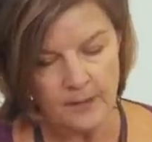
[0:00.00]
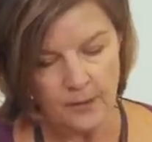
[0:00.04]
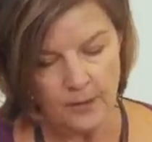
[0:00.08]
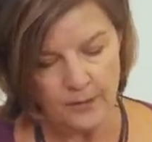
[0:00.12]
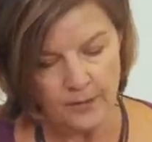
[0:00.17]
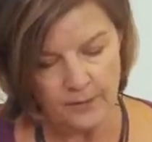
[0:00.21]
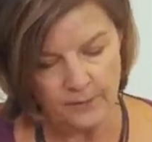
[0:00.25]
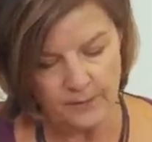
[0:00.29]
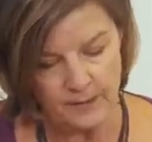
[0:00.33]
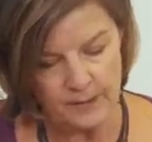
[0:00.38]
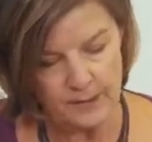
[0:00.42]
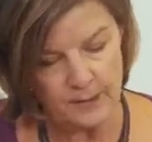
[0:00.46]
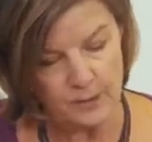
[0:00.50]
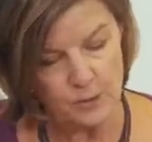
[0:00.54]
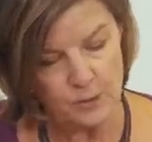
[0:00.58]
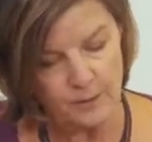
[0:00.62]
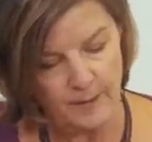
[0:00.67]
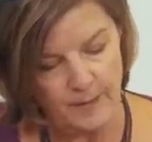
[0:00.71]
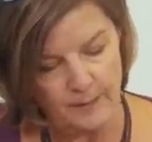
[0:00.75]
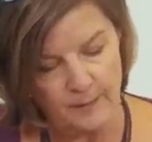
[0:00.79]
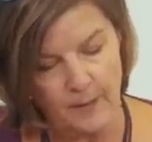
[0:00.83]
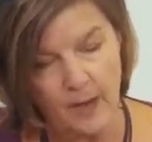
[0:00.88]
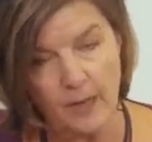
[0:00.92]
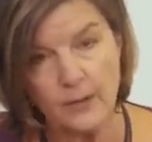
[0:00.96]
or the Vintage
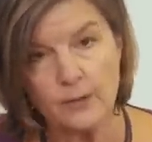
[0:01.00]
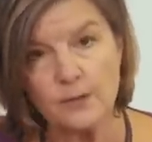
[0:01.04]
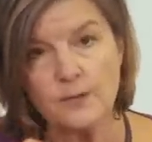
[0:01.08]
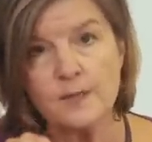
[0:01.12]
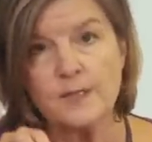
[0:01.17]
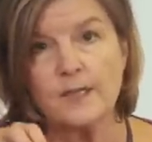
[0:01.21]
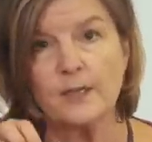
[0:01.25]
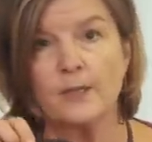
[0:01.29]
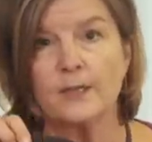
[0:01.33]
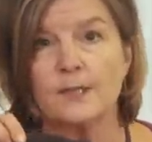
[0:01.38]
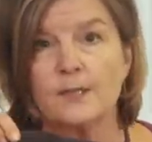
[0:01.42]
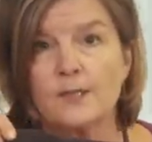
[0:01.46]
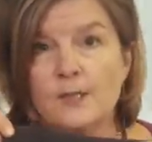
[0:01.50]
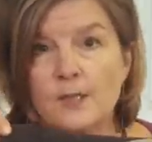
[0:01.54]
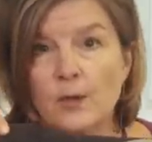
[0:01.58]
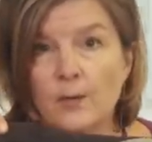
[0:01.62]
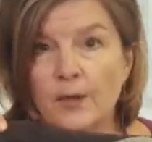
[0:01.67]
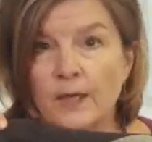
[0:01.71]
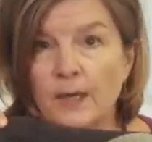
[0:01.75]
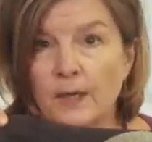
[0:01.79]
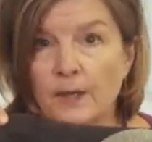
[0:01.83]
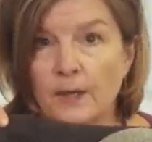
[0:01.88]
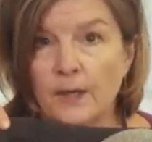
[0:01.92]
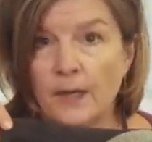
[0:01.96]
Made Modern series. So
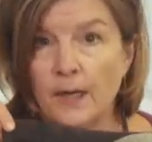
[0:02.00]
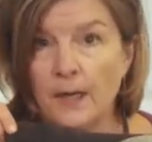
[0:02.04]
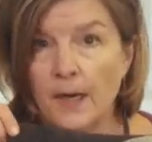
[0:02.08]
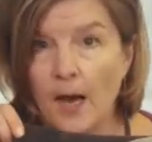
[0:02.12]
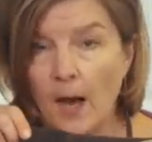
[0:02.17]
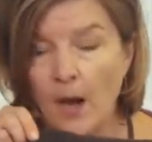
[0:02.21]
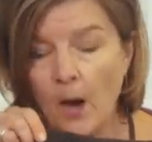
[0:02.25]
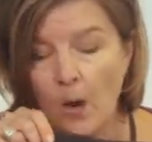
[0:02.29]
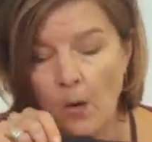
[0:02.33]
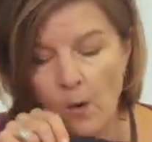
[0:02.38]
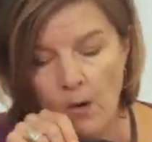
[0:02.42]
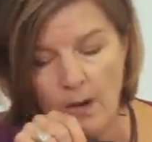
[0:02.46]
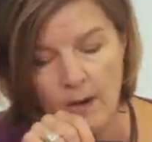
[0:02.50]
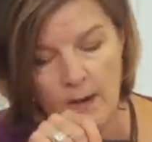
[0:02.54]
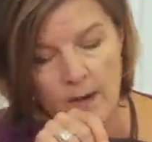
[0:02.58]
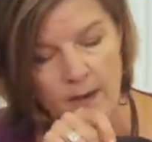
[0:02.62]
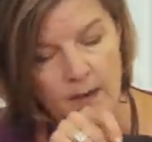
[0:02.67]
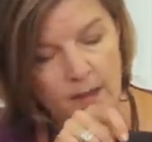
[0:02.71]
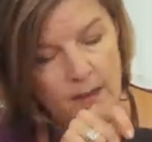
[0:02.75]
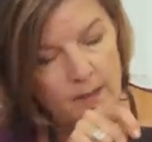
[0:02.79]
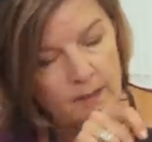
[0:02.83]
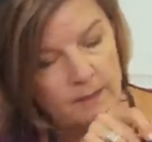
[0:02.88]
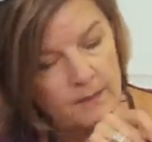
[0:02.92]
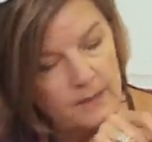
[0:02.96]
here you go.
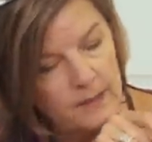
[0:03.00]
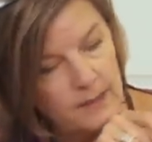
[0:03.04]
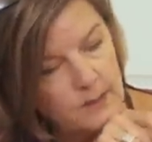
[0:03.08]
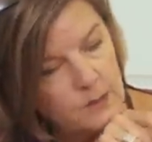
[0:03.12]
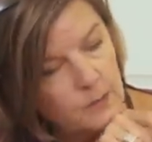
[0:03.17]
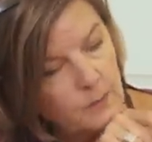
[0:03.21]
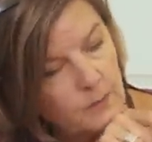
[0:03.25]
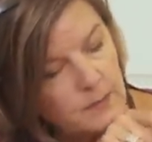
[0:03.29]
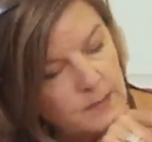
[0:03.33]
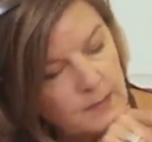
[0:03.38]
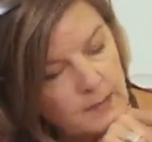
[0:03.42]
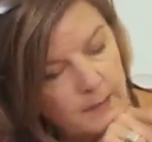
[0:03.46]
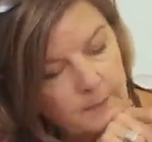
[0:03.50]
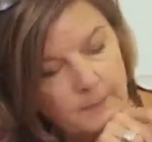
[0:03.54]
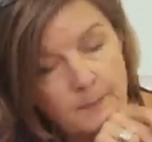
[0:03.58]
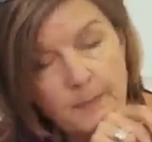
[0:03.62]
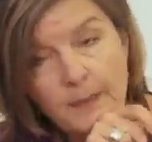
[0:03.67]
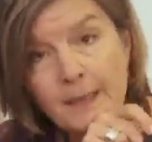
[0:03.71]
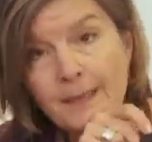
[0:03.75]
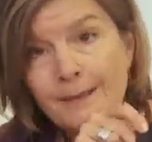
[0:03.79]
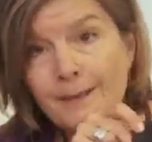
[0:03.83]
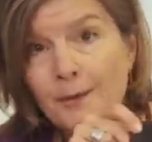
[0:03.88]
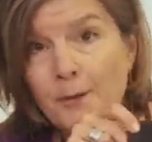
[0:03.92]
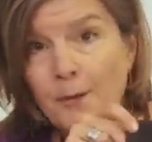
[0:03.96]
This was a
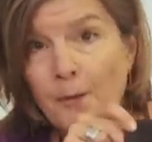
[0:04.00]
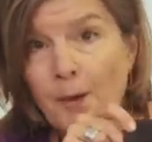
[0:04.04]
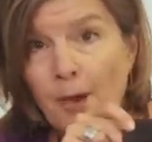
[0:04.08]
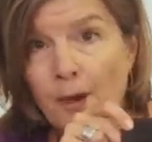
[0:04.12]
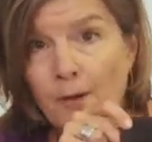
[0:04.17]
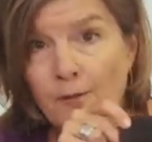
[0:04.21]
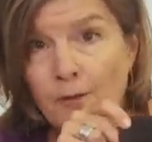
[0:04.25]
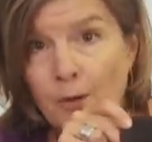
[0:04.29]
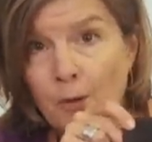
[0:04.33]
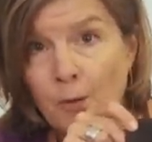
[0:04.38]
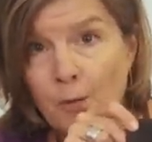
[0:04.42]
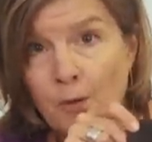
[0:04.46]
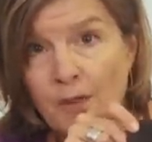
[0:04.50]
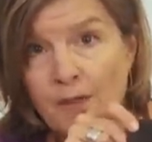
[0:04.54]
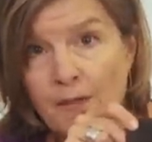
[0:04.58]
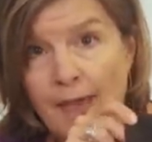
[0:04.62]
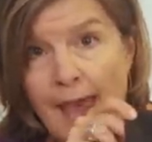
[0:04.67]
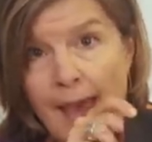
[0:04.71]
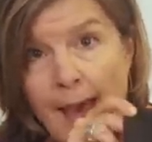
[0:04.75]
pillow cover with